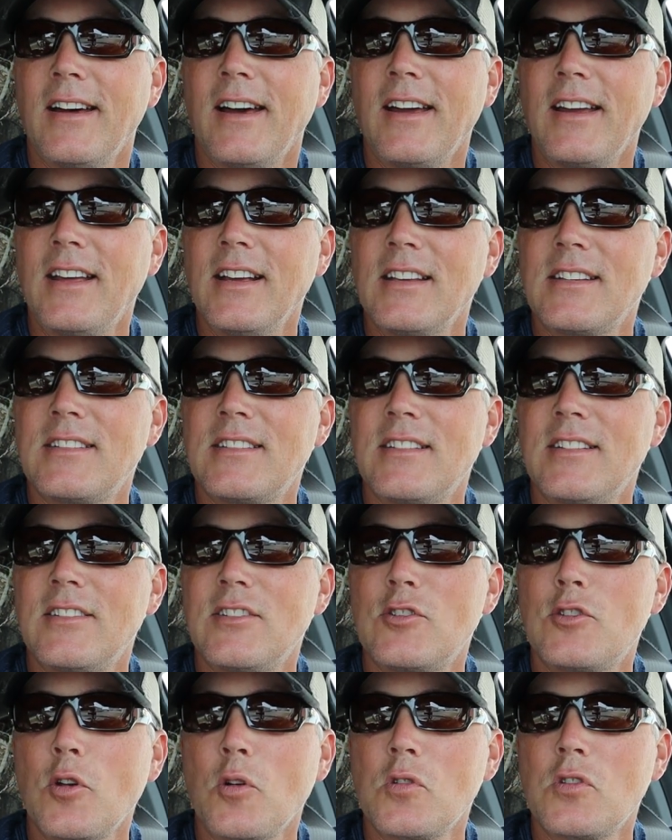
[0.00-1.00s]
I guess
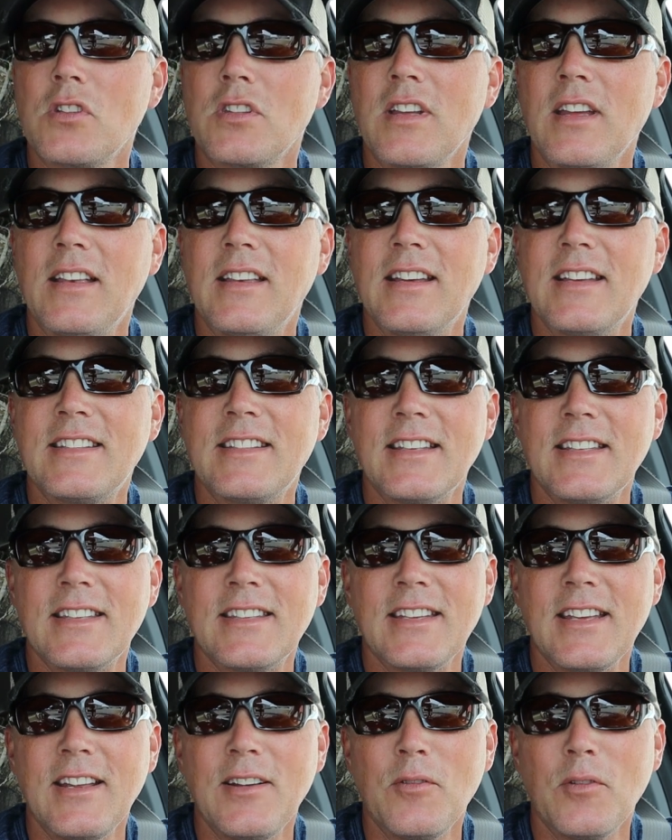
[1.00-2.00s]
socially
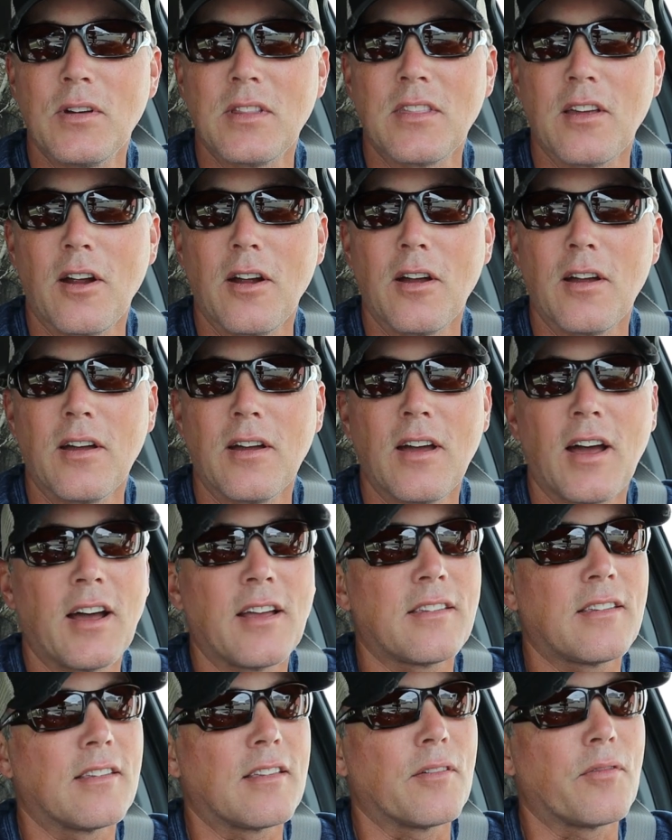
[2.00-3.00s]
distancing with
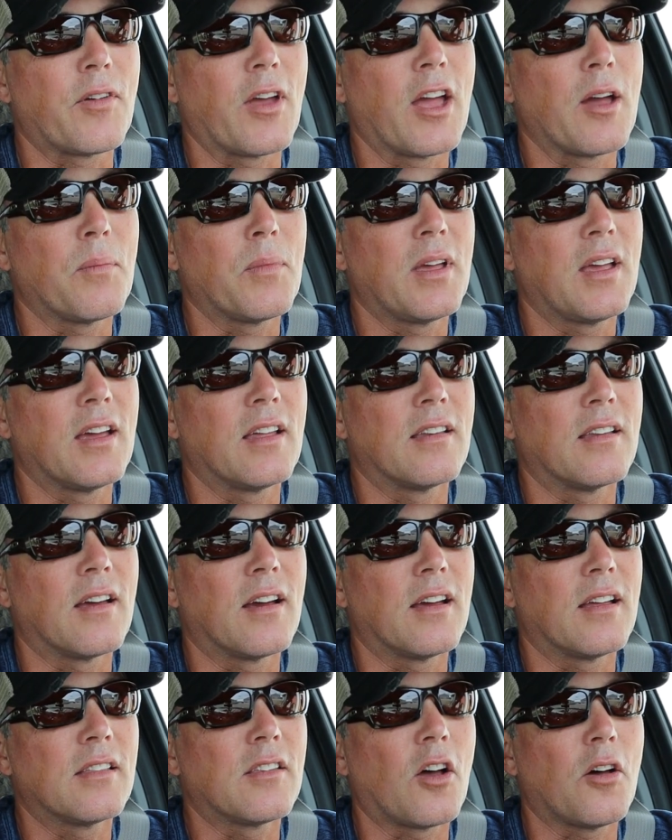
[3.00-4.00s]
us as a family. And
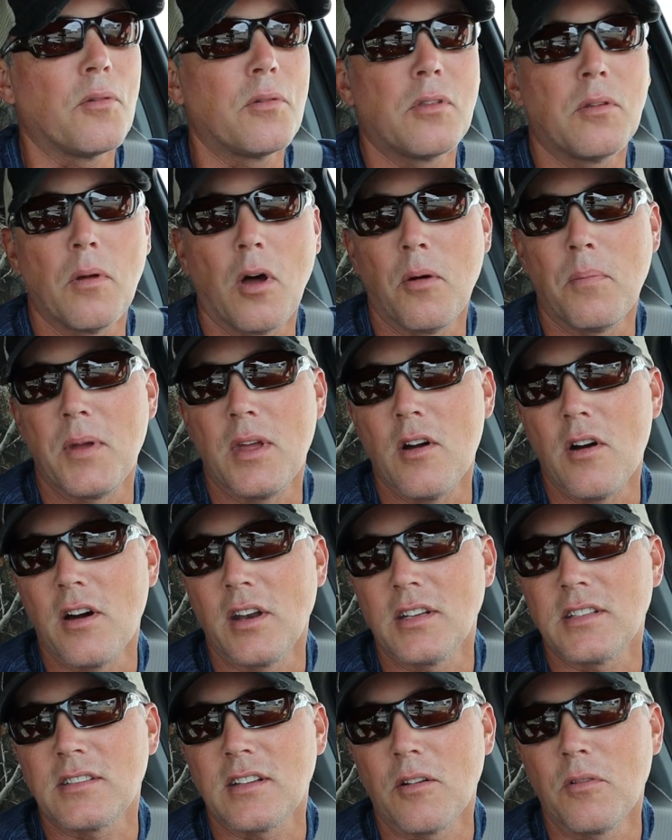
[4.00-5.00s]
I'll be
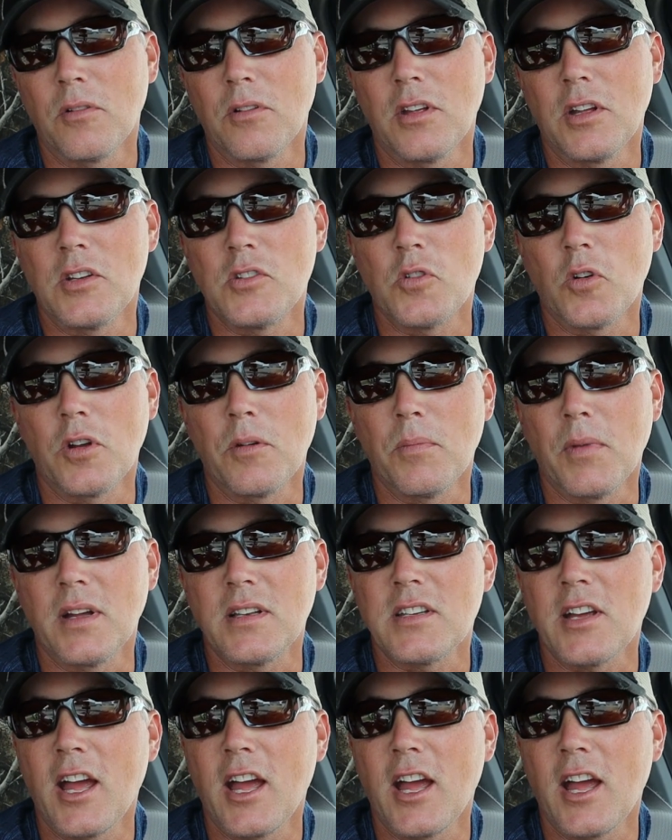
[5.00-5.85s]
honest, I really enjoyed my